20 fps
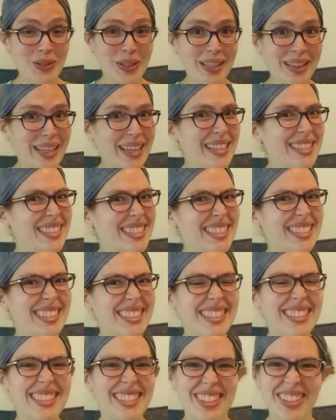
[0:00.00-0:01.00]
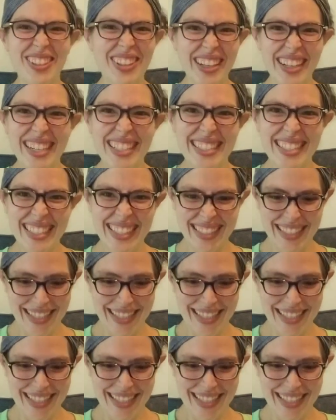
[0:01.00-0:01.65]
Like that's so crazy.